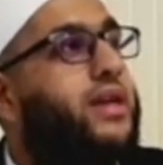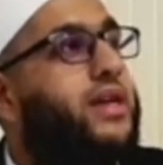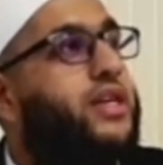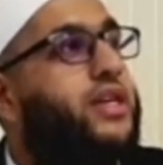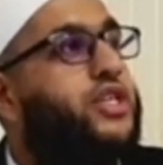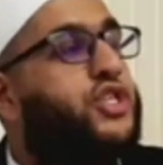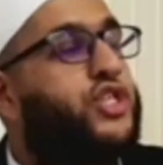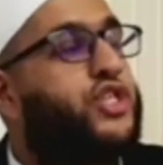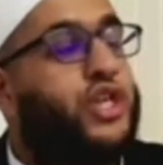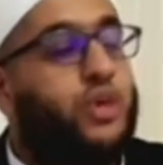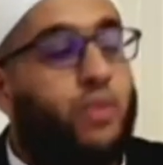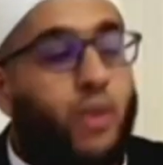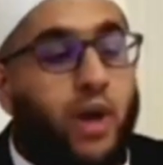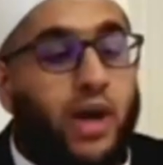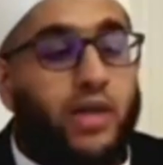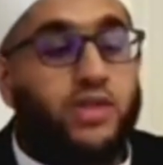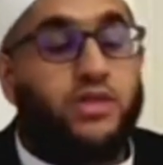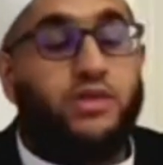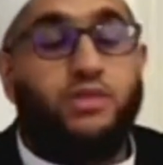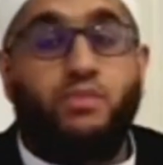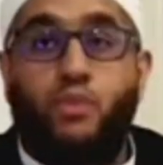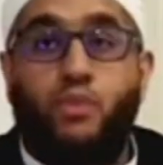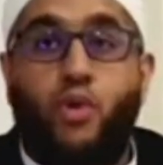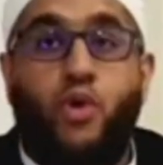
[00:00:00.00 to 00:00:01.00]
she
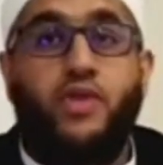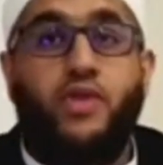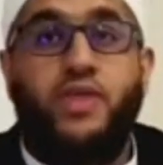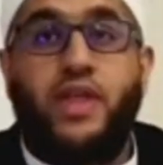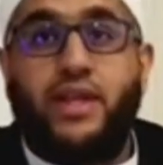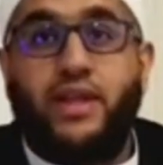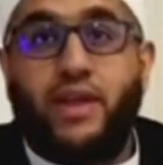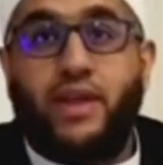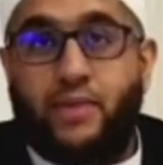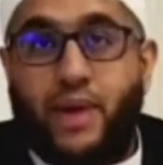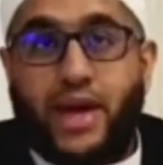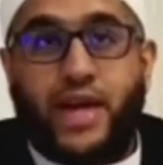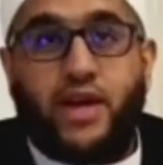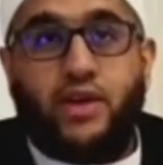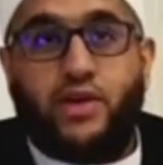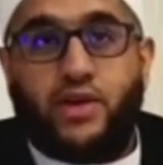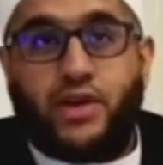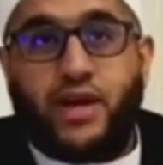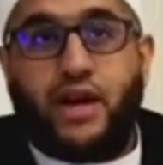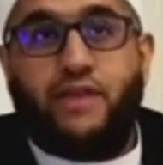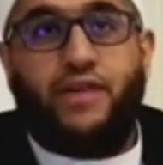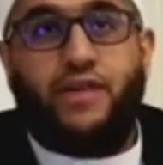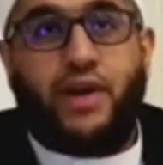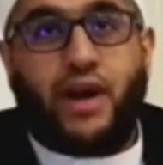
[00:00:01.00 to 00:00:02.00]
wants more than the
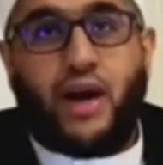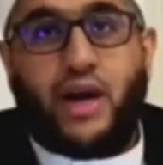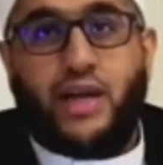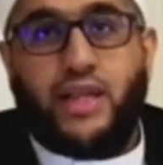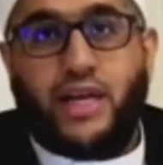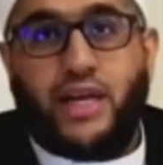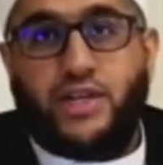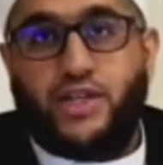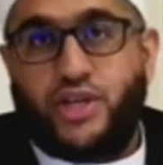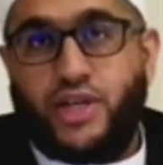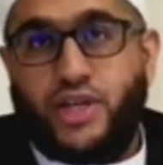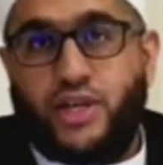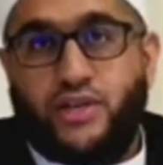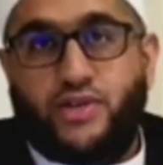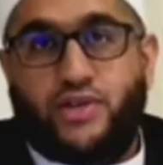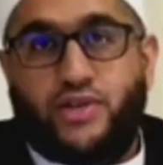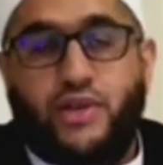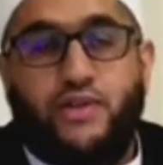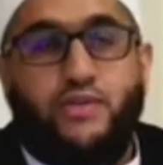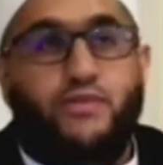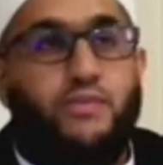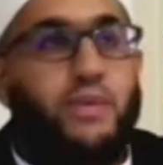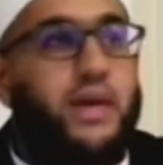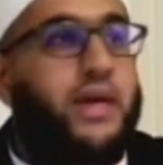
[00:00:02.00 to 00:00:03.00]
regular nafaqah that she
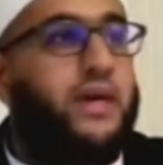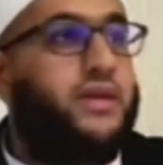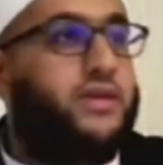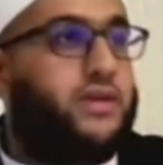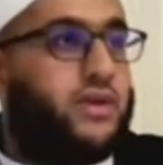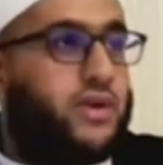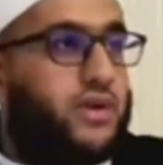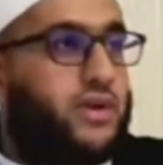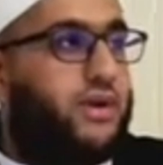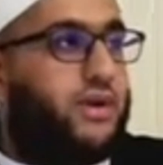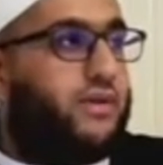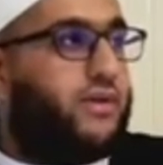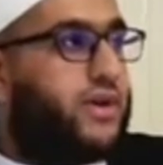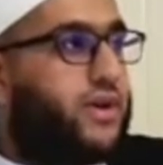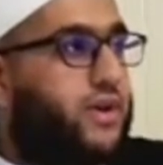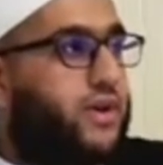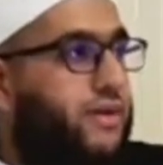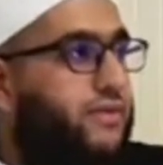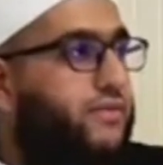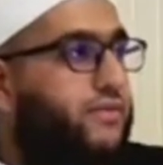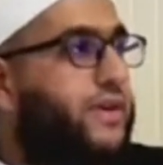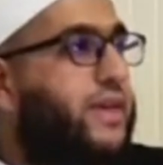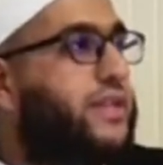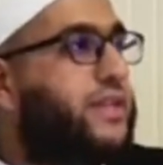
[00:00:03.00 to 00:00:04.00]
deserves, because her
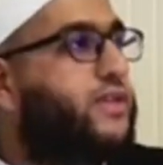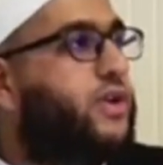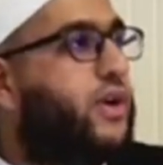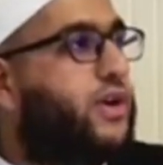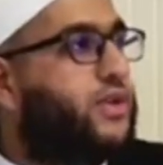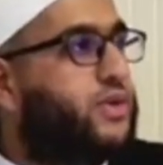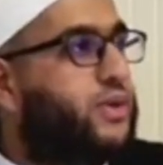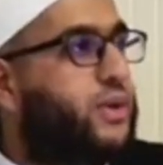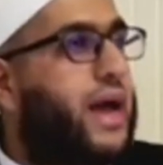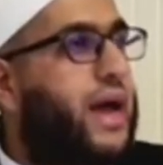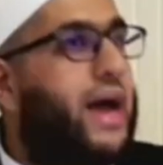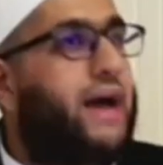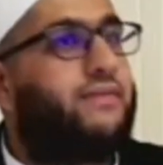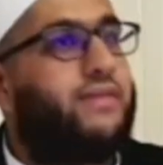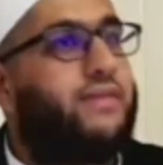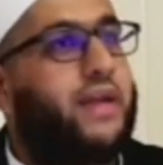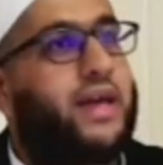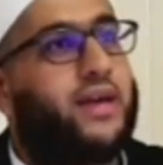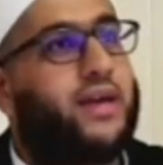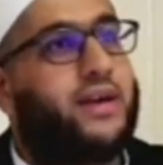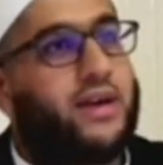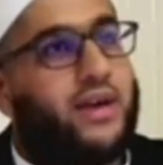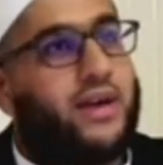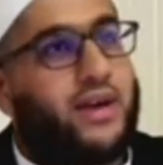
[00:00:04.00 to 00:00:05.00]
girlfriends also have
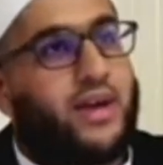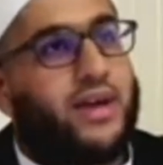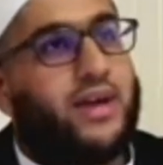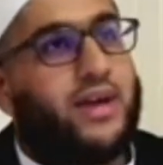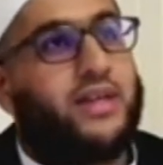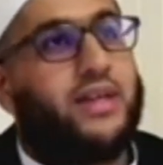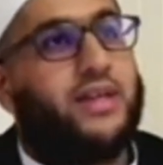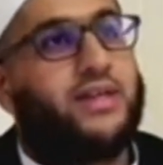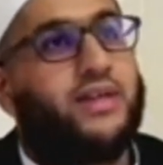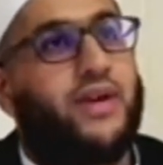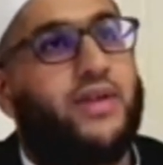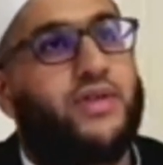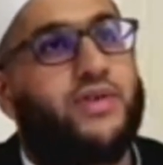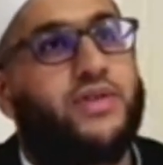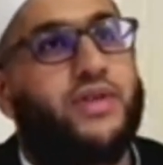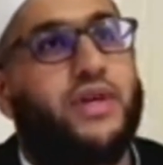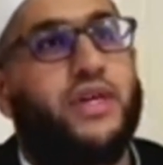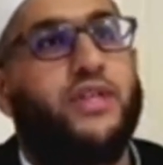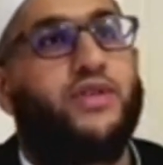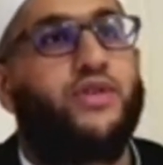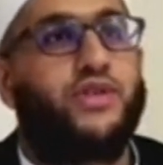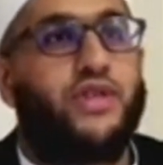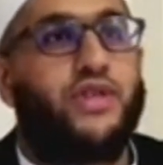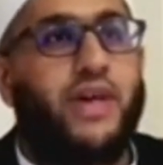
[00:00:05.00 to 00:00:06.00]
like these other
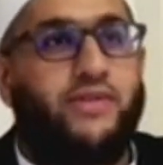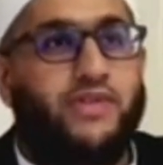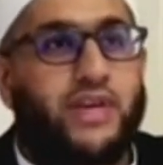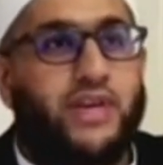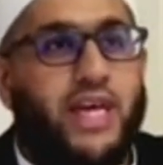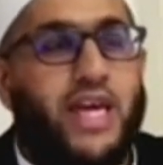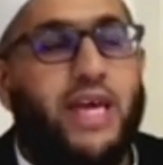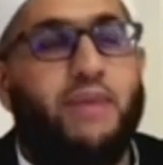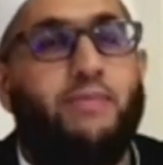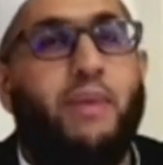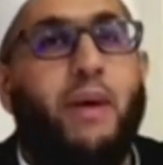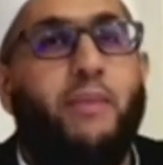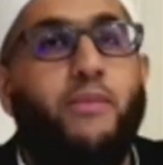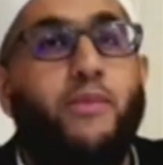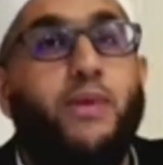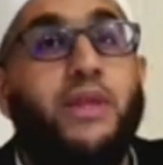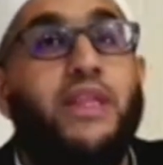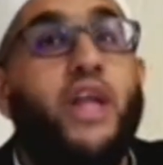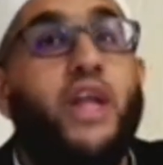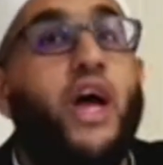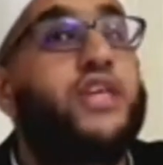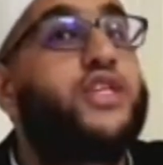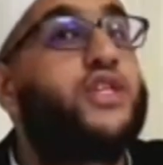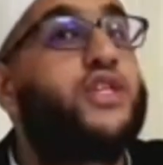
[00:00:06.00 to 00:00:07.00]
things, so she have to keep up
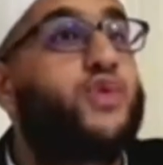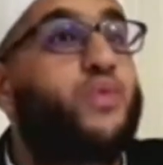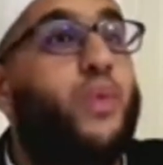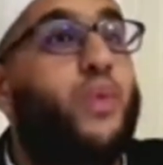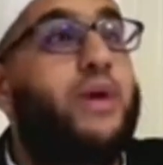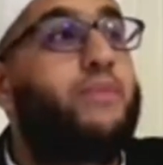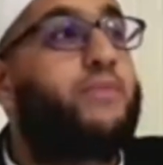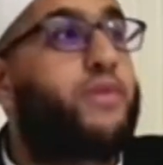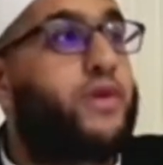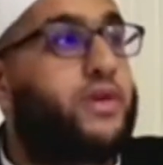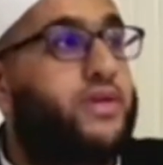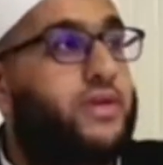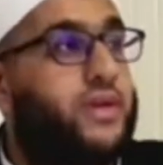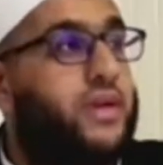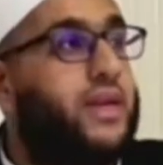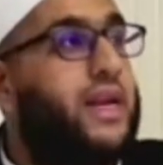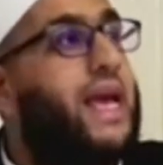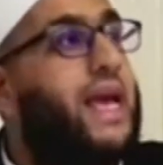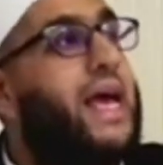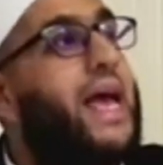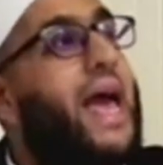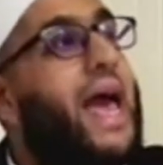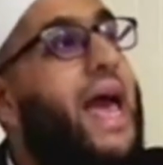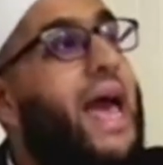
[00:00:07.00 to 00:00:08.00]
with not just one person,
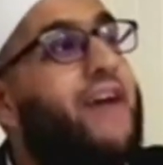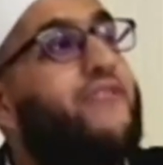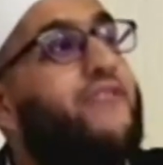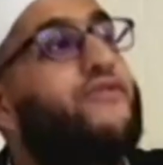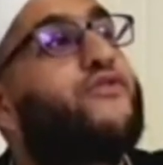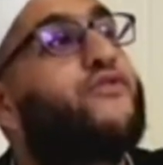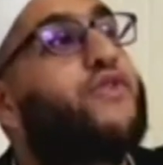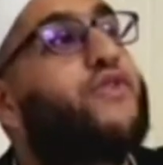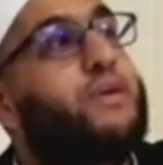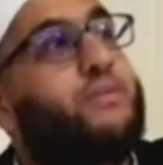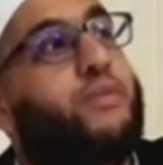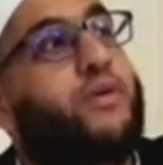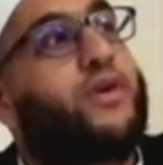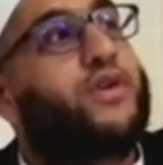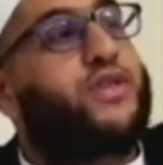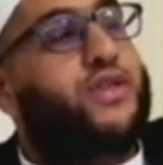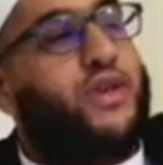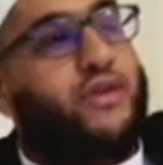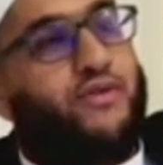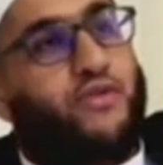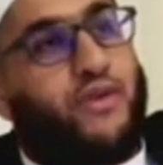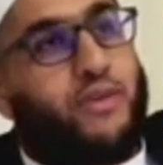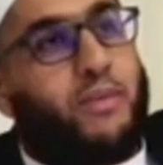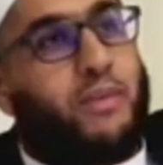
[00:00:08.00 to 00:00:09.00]
every
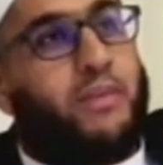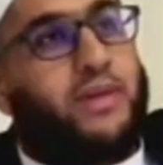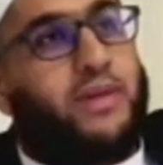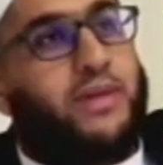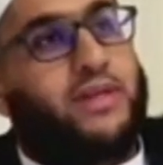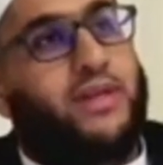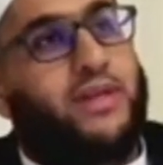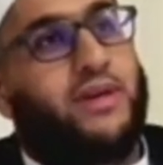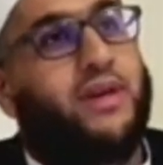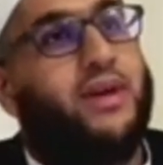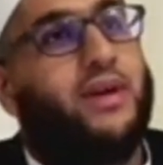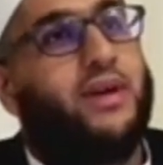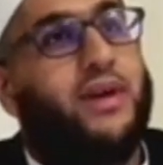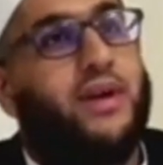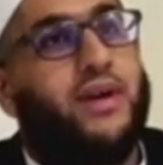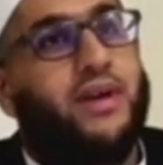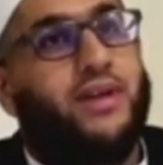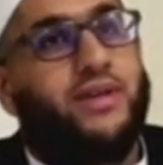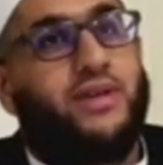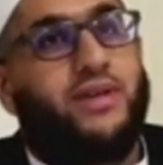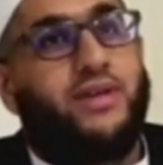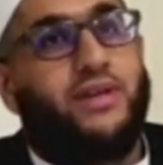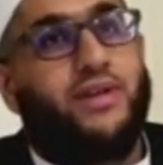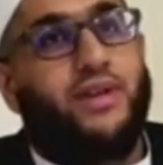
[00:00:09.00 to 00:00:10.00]
person from amidst
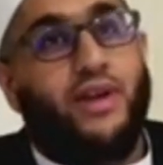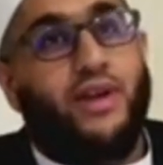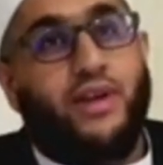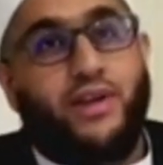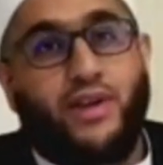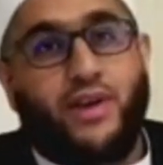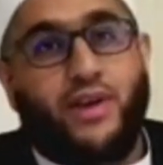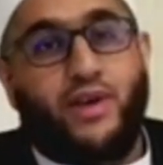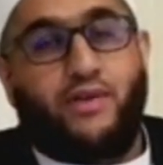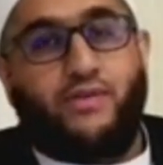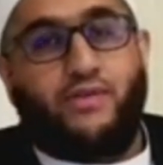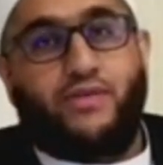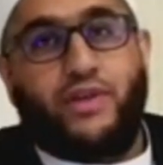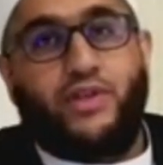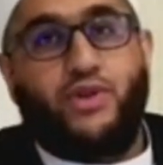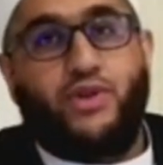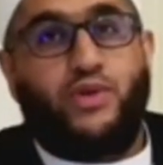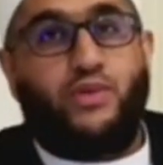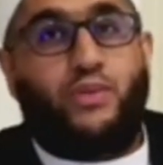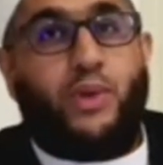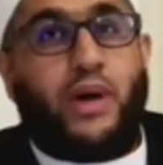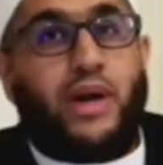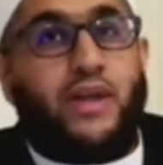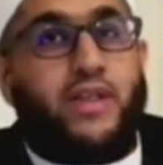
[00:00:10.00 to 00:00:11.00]
the girlfriend.
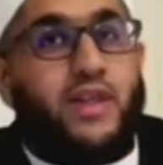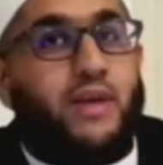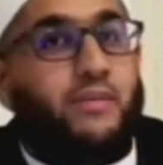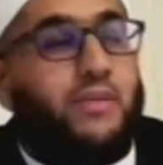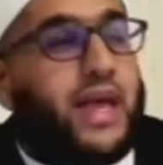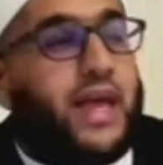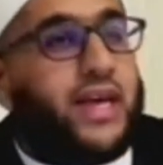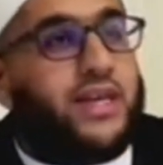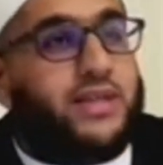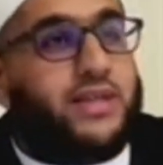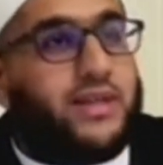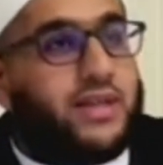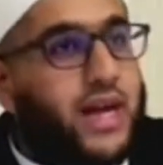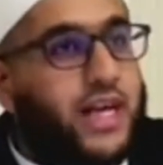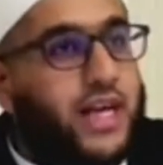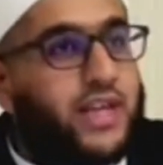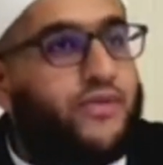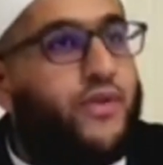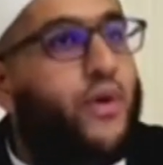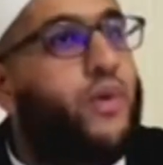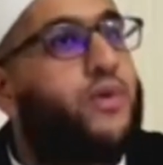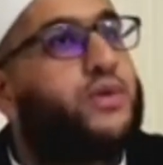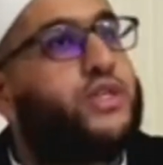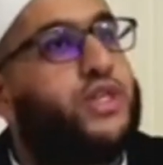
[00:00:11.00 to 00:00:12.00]
So one of them likes a nice
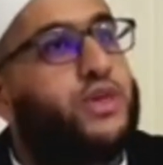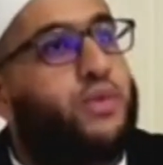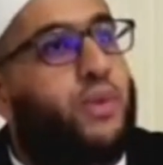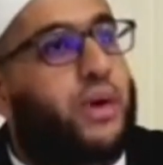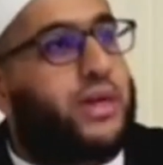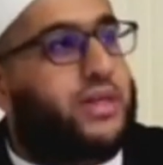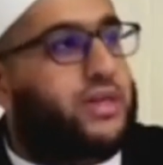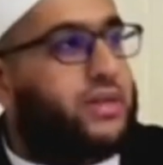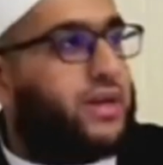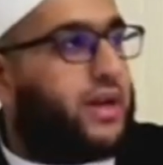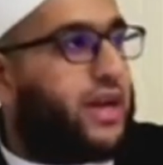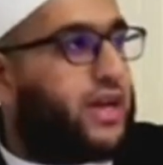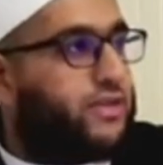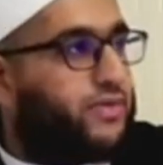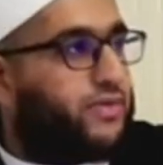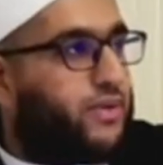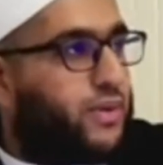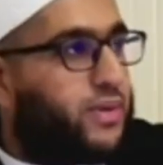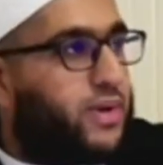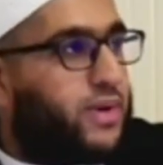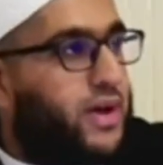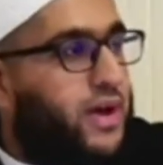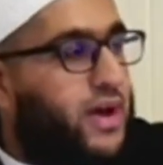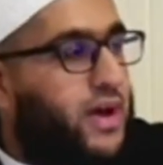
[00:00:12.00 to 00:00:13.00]
phone, she wants the nice
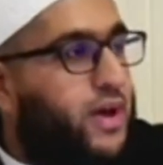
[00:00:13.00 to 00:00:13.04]
phone.